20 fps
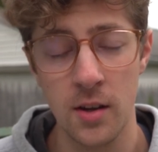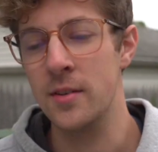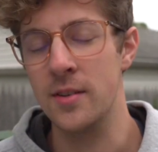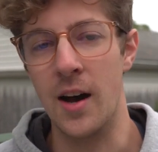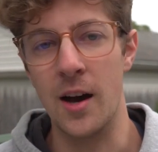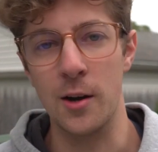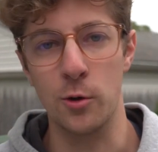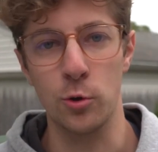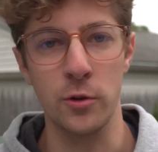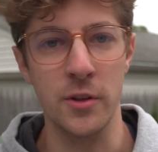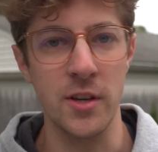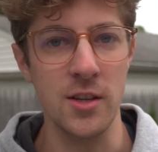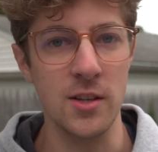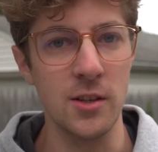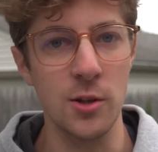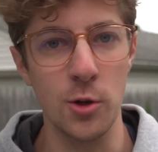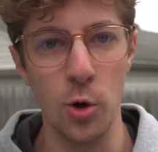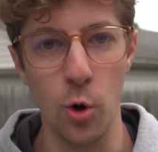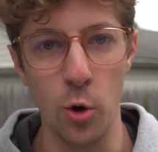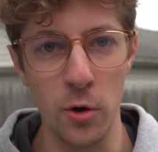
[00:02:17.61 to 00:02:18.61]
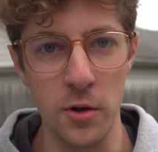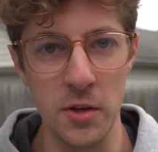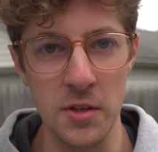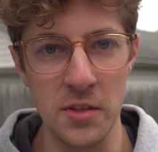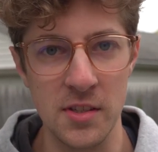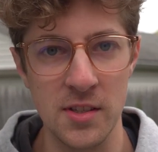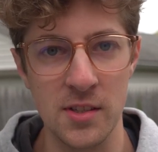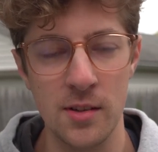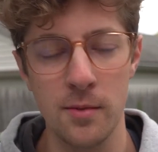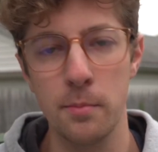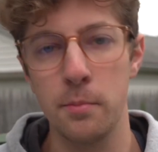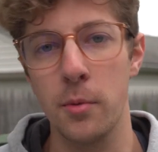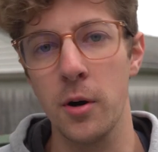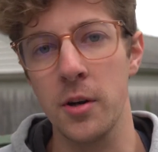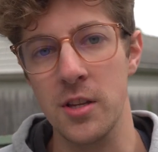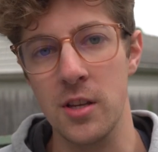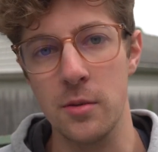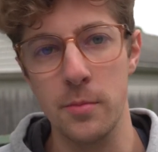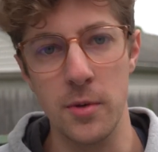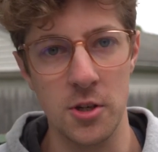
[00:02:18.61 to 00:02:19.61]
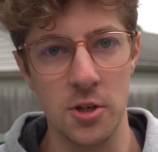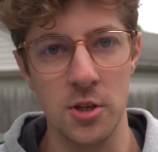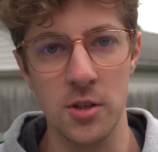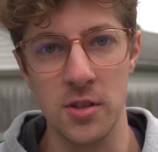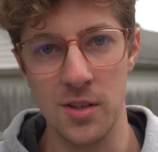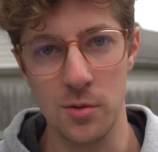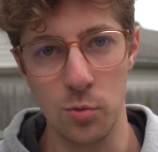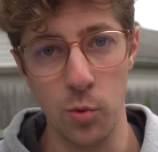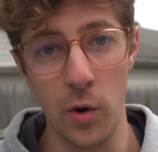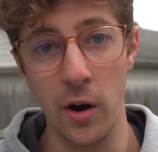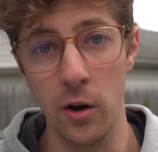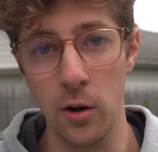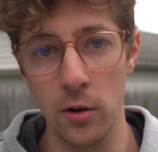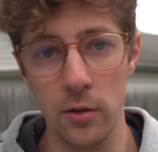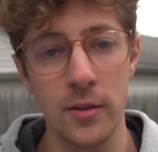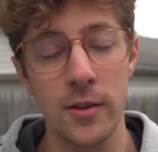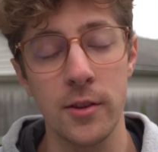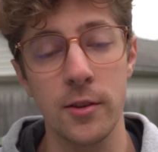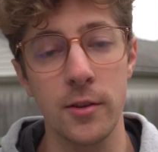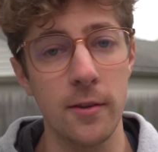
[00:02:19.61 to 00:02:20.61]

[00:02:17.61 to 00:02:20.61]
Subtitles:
not only in noise, but emissions as well.